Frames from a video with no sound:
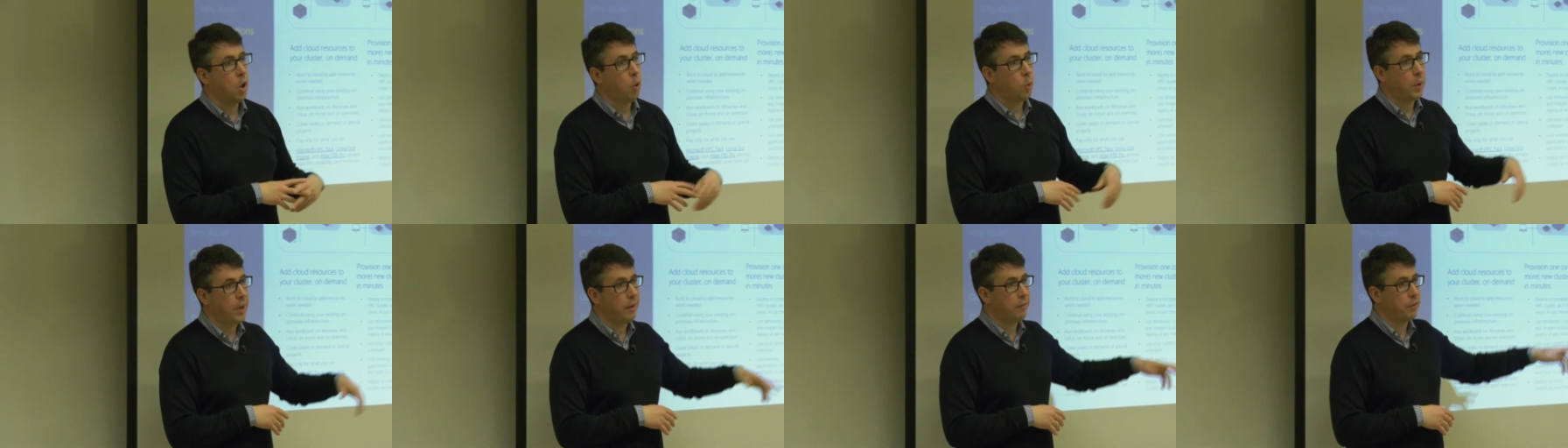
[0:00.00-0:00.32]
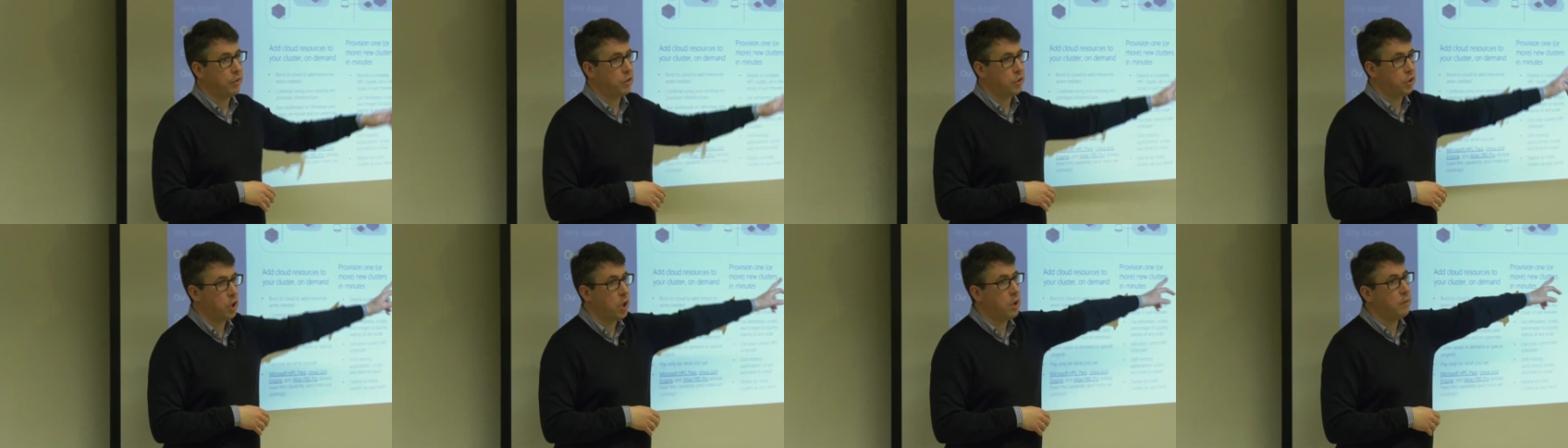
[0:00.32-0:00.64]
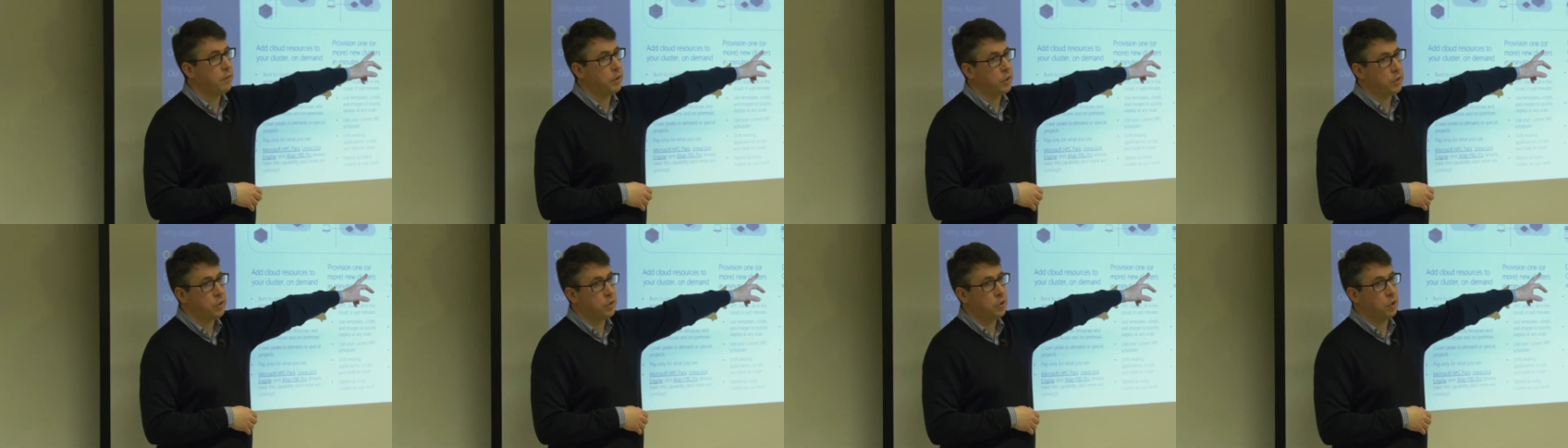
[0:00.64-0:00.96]
We have a
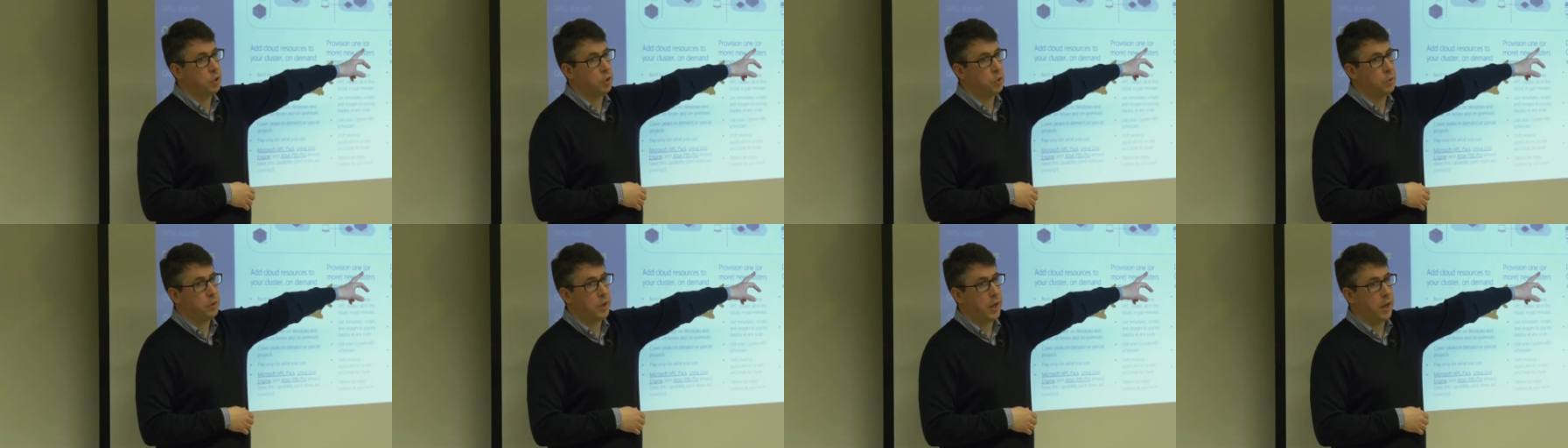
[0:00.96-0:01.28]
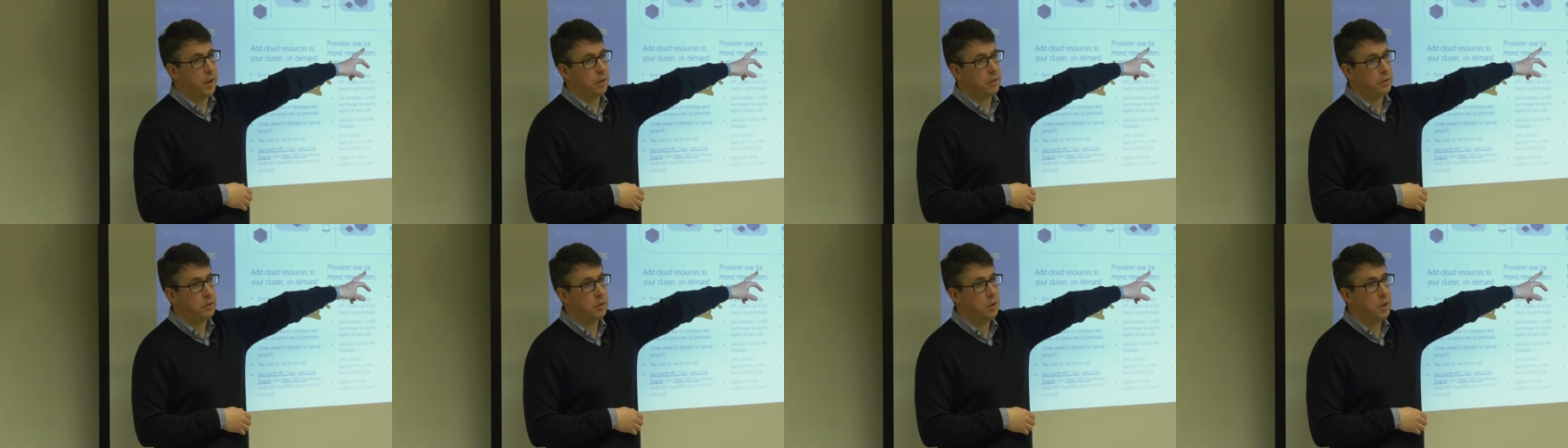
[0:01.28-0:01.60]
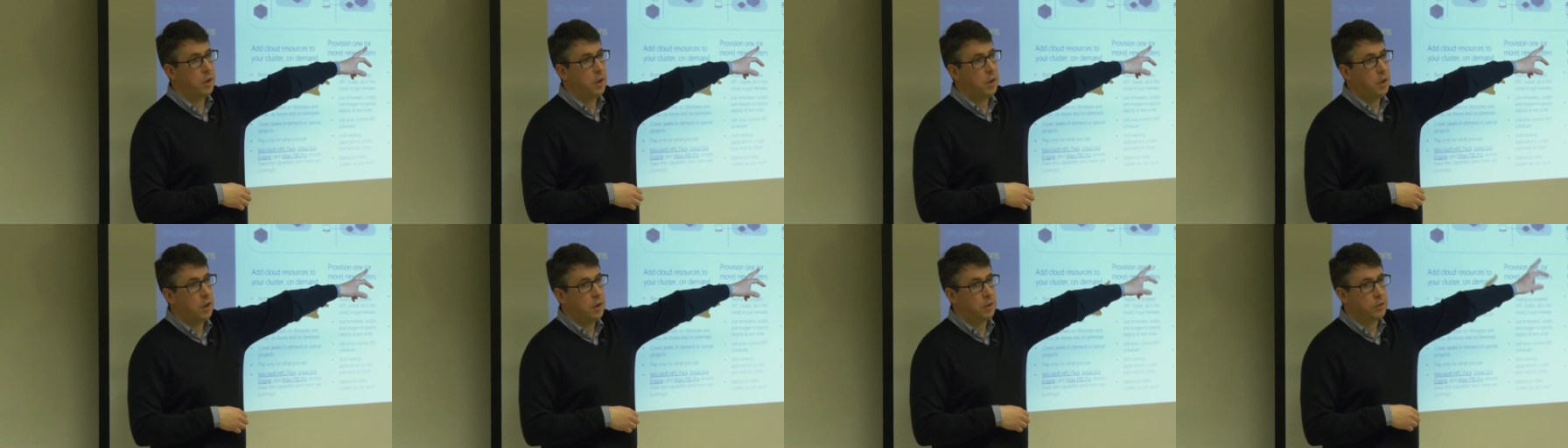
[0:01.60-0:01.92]
service to do that.
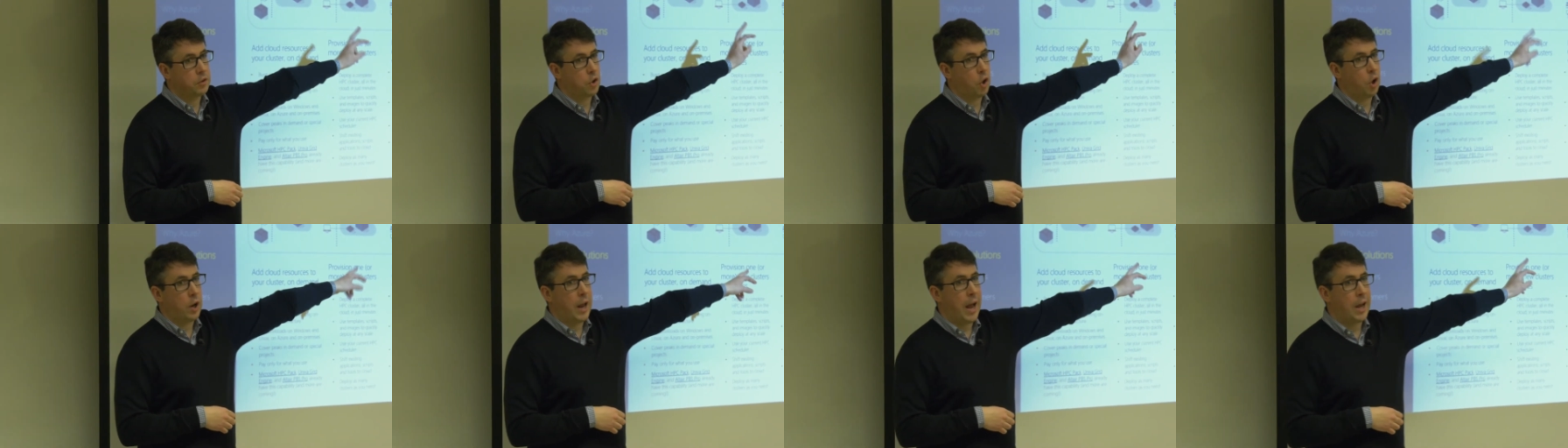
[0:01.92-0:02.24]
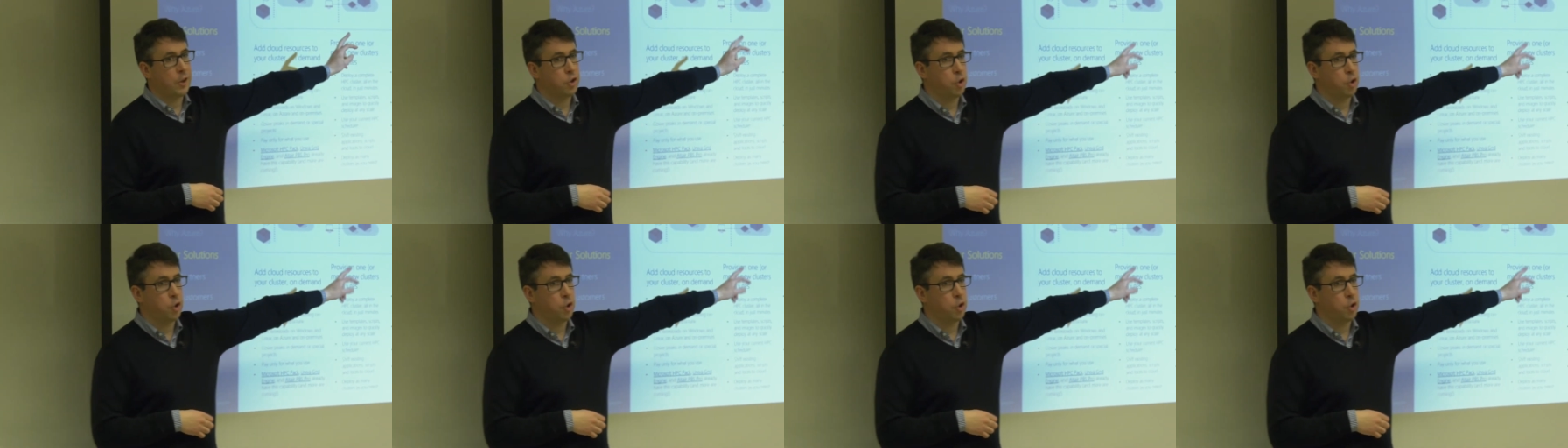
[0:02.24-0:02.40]
It's called.